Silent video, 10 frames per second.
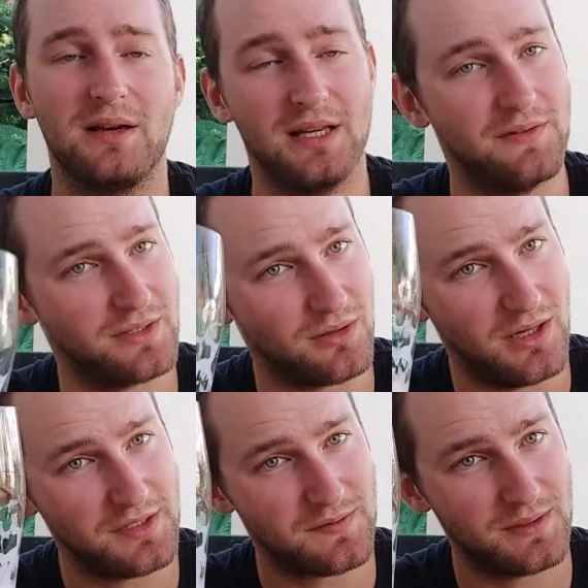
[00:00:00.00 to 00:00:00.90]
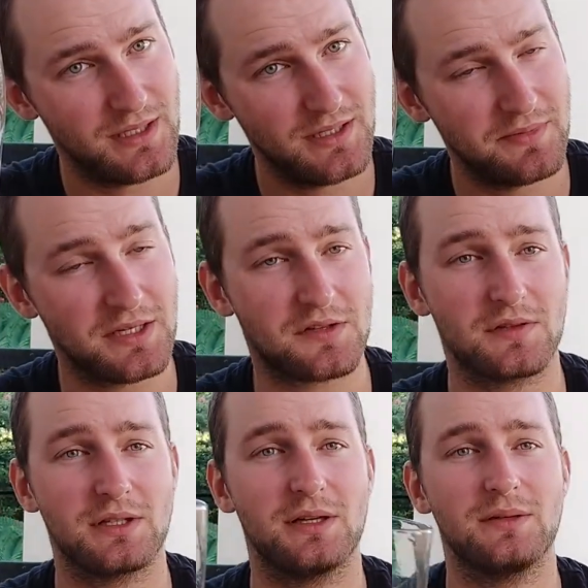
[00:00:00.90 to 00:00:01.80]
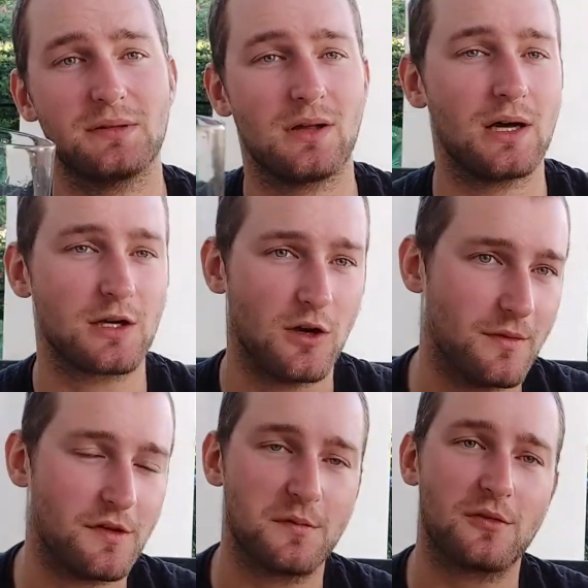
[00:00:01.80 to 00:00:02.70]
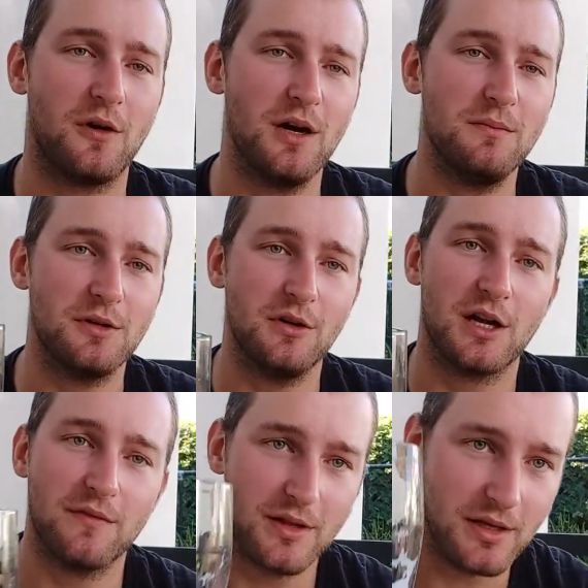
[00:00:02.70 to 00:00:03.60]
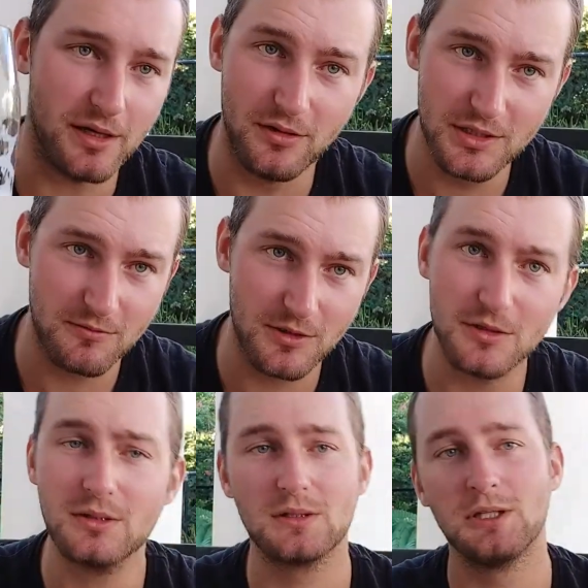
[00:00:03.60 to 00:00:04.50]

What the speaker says: if you like this video, make sure you like, comment, subscribe, do whatever the hell you want.